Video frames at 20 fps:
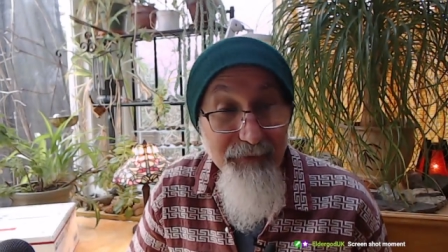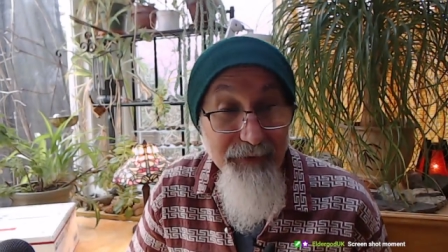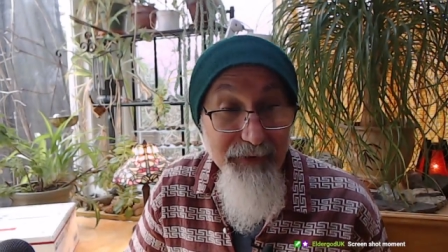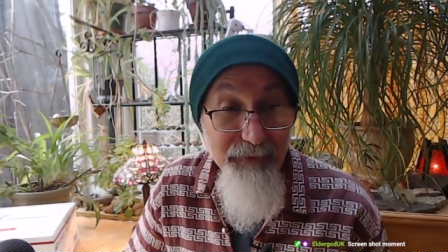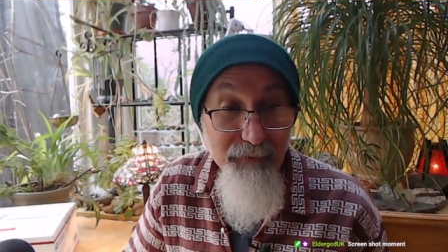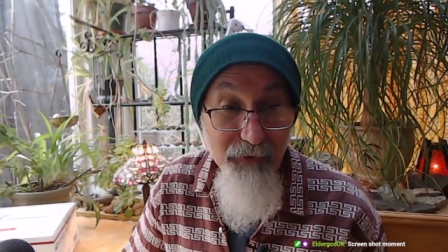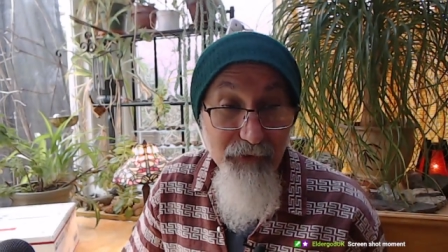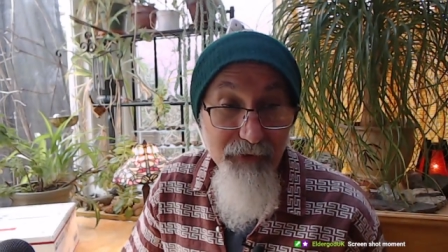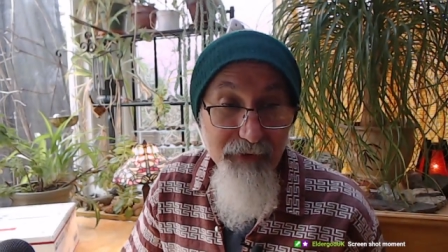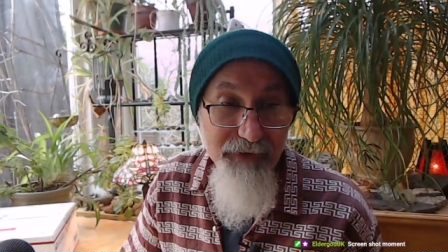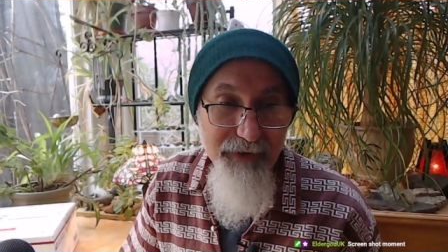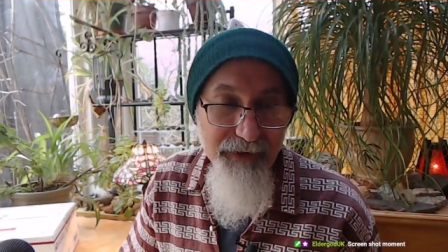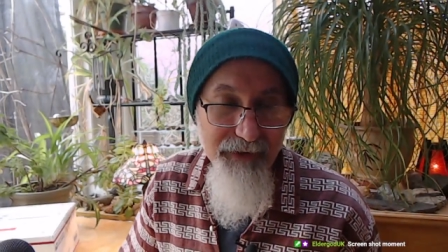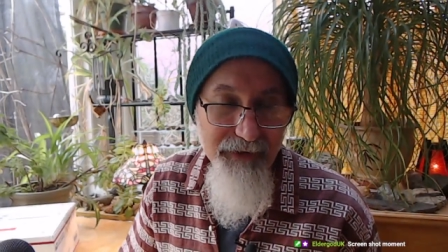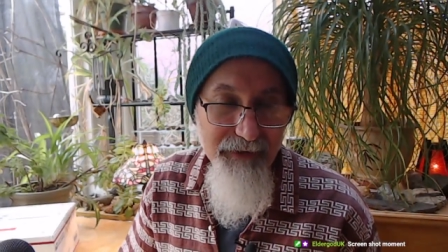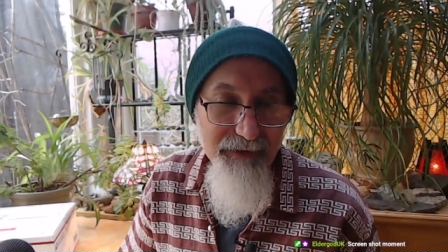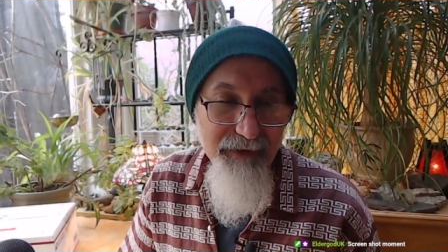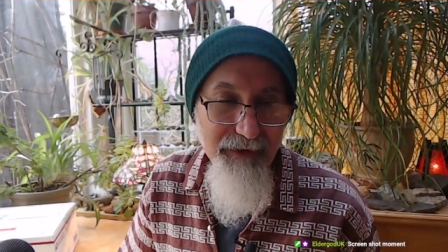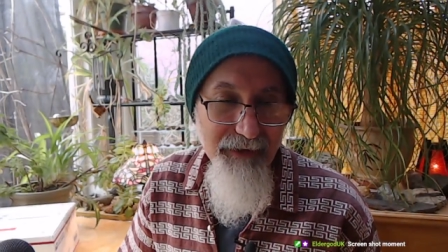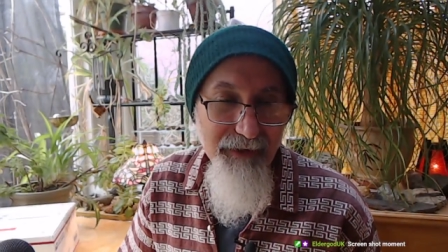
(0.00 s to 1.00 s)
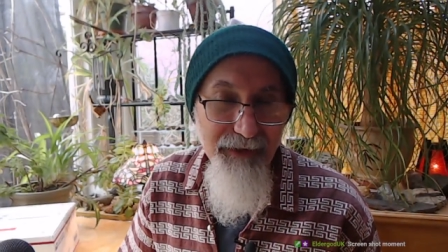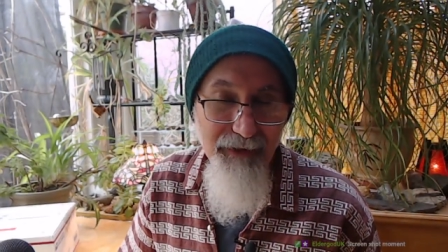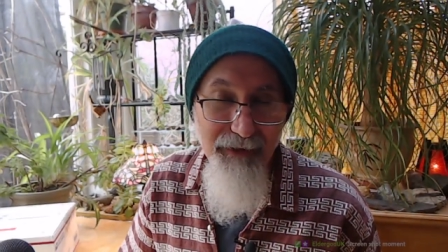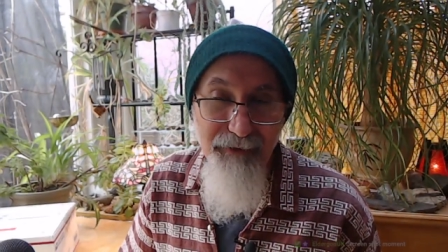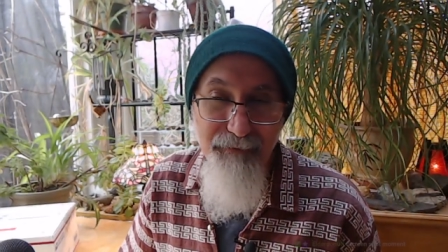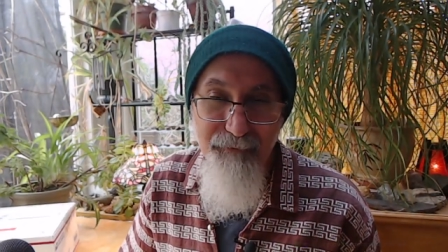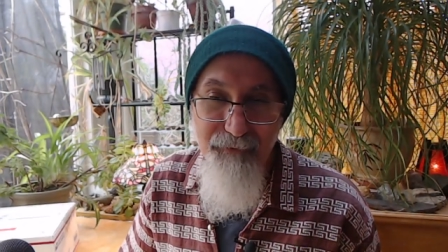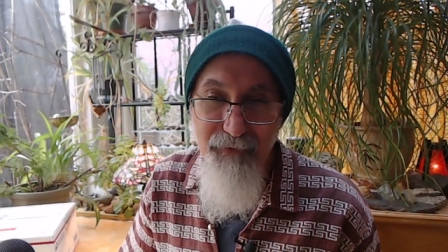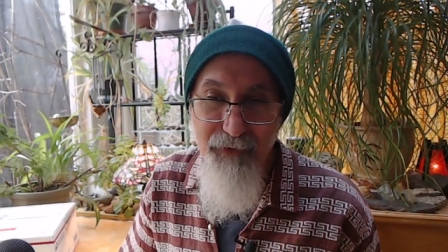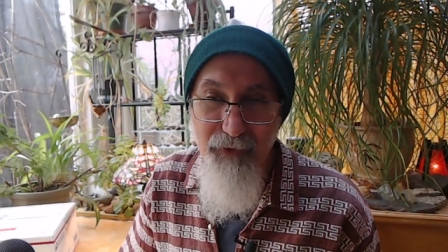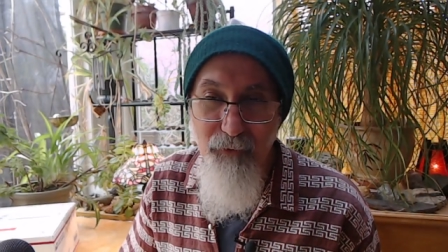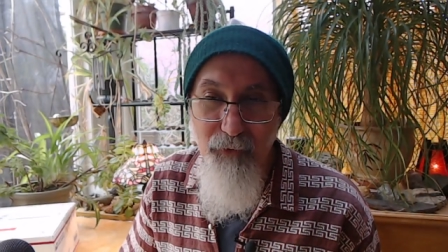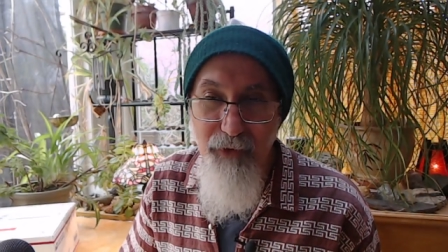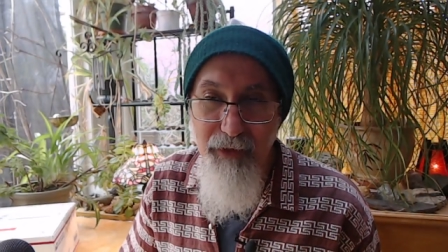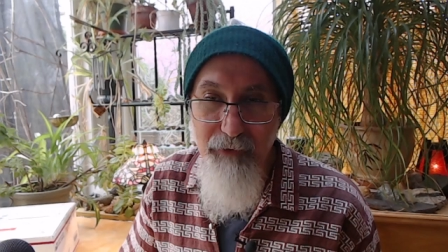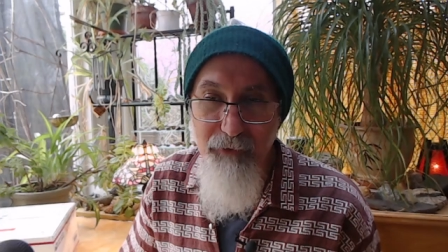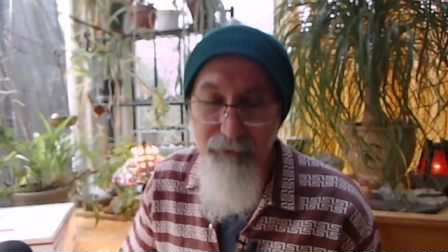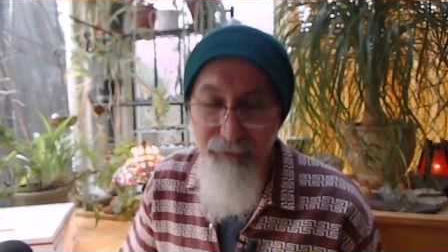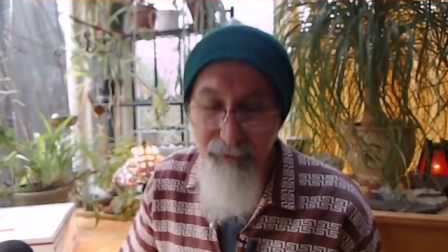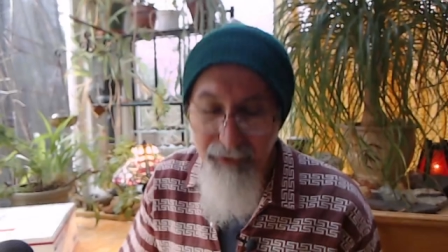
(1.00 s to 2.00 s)
bit more than uh, what
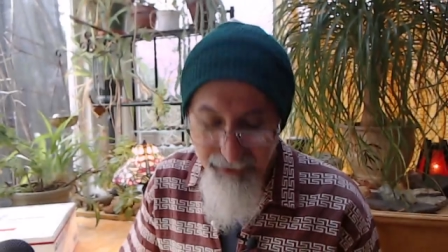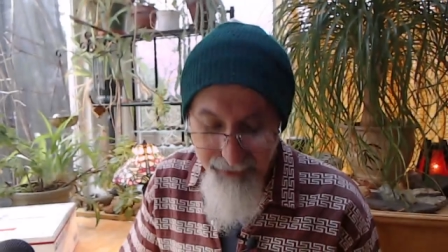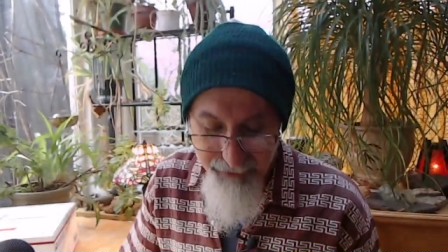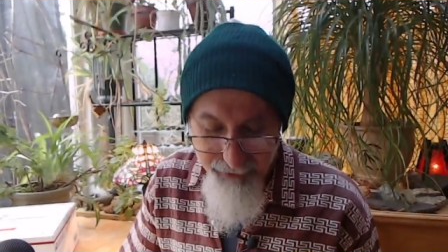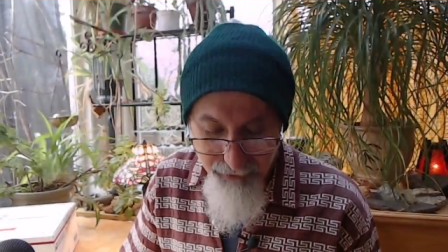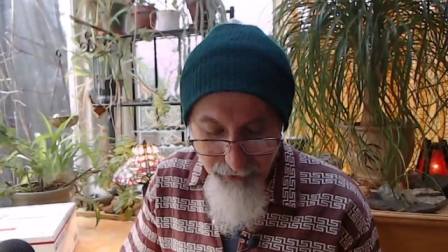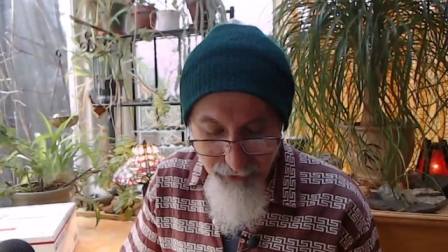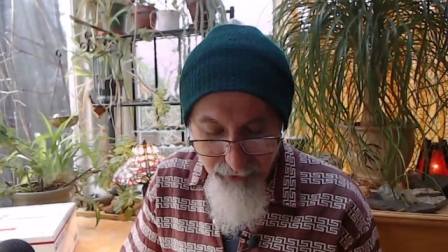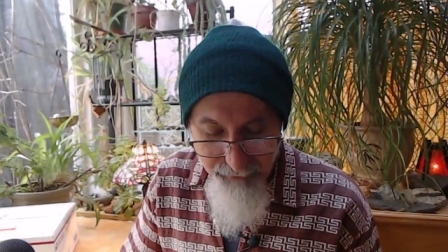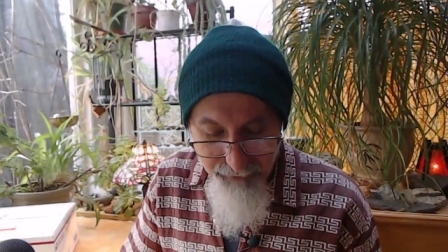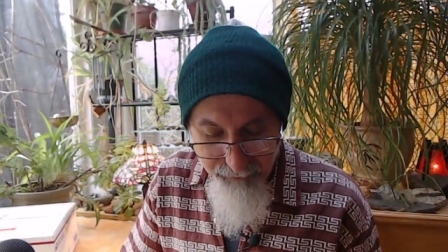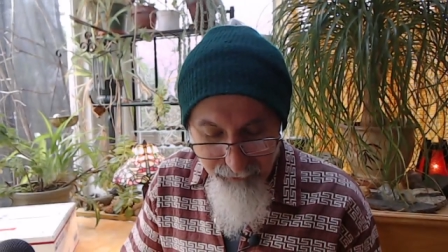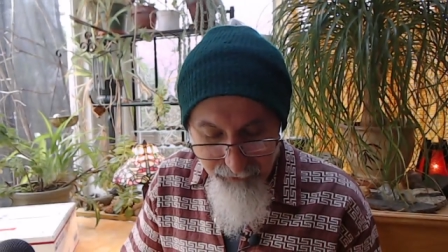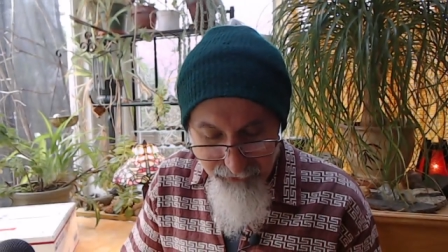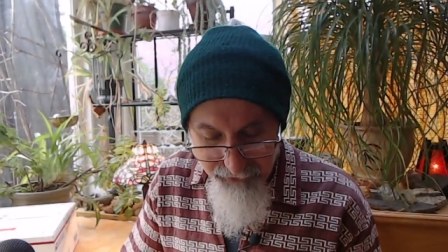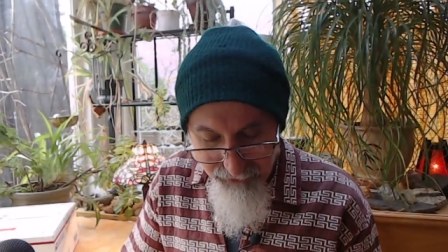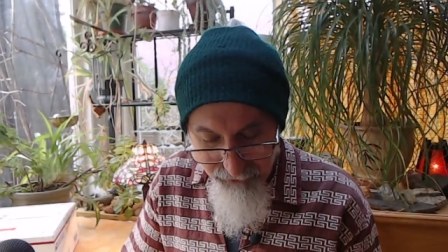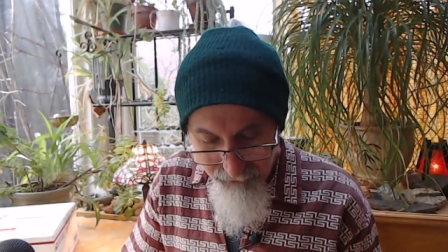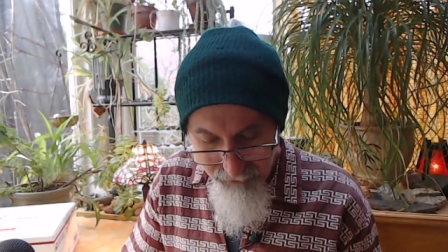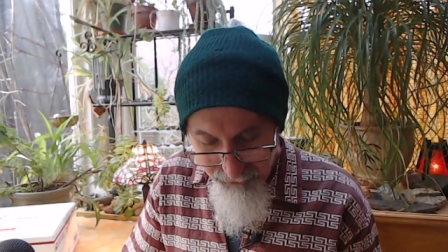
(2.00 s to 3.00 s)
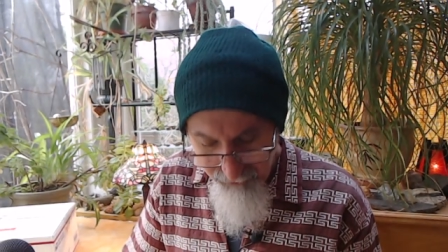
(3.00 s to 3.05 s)
I would buy in a comic book store.